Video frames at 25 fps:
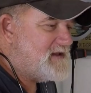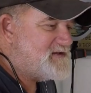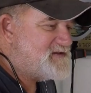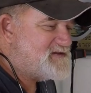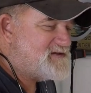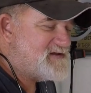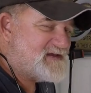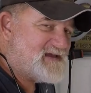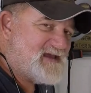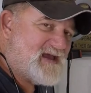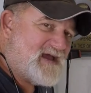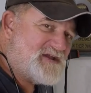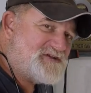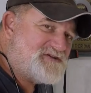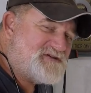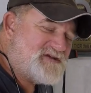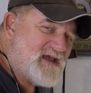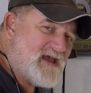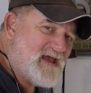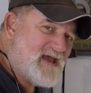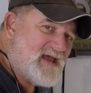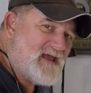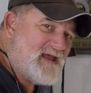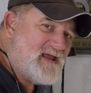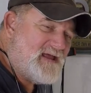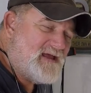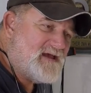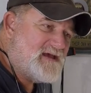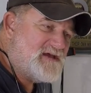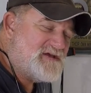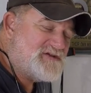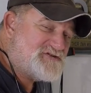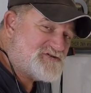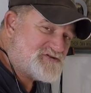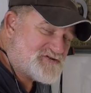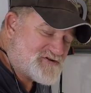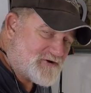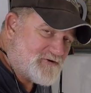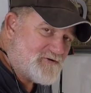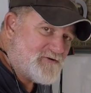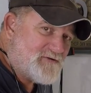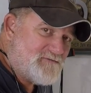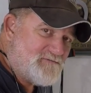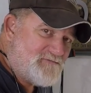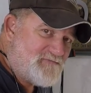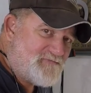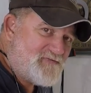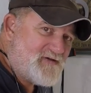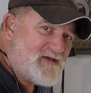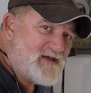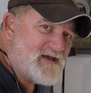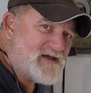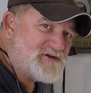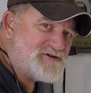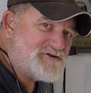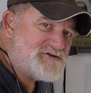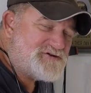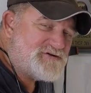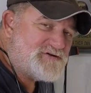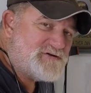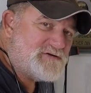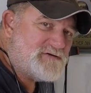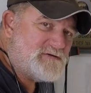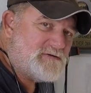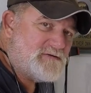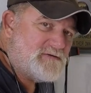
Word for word: to catch a certain fish.